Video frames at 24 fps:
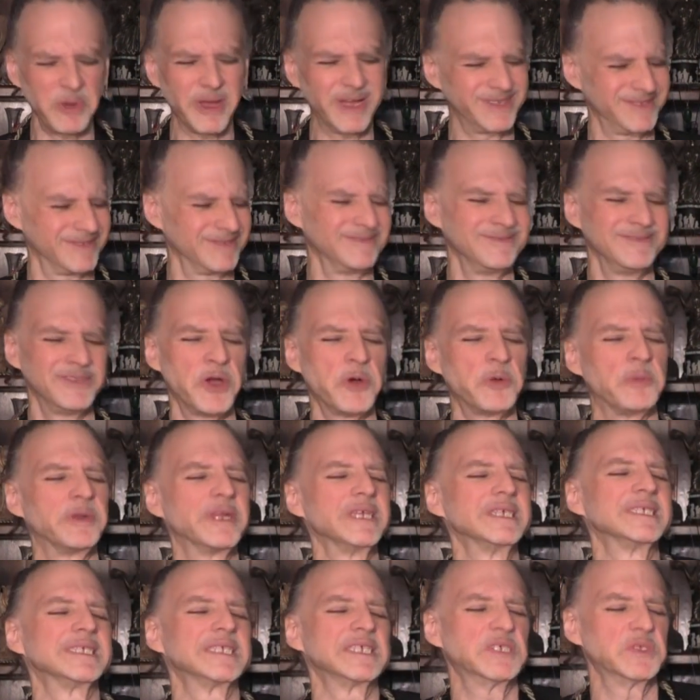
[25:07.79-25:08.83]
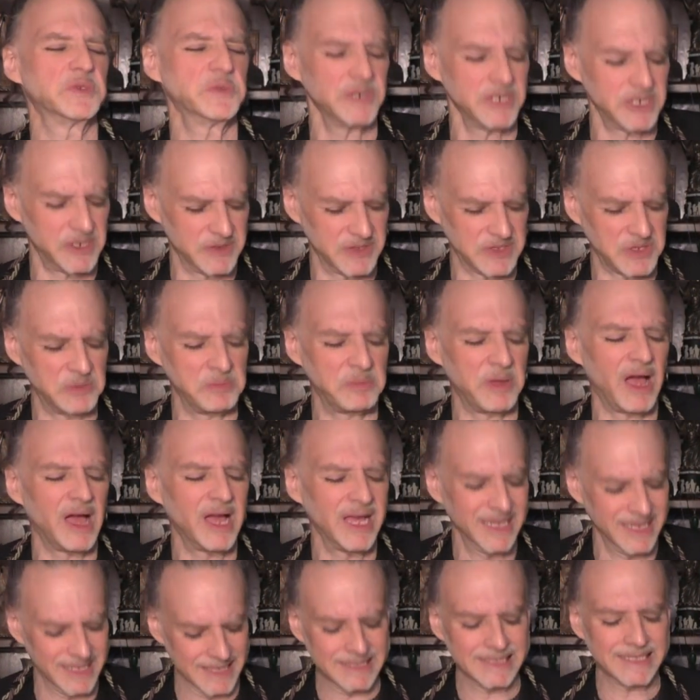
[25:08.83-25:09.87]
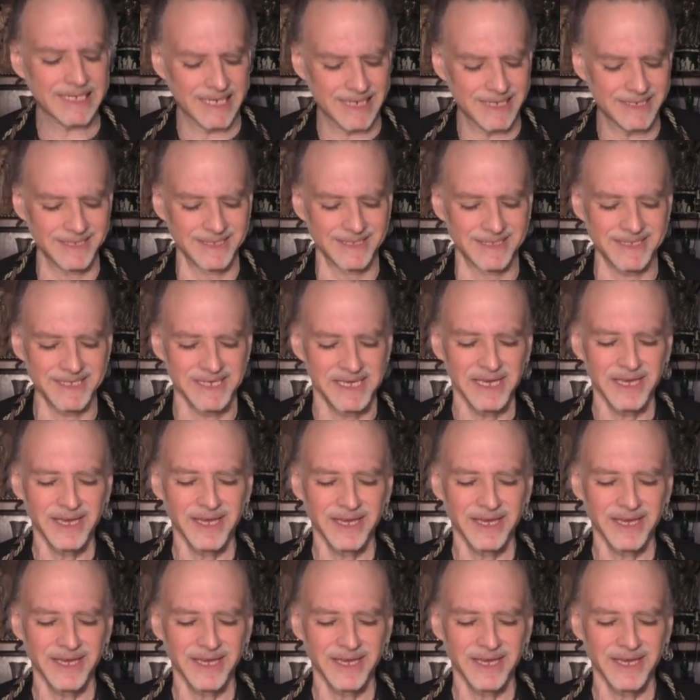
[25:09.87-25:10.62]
but nobody sees what goes on behind the scenes,